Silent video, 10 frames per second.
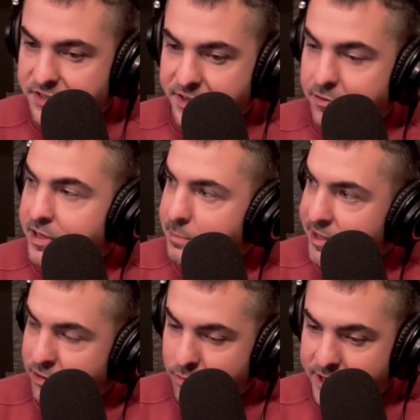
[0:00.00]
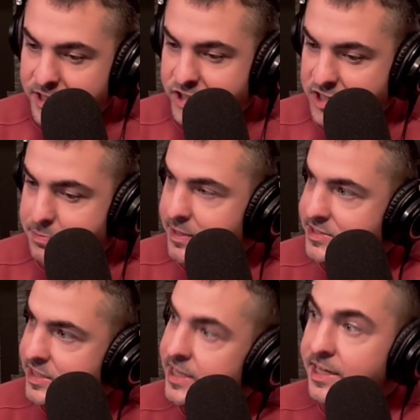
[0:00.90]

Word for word: that they were going to make the right adjustments,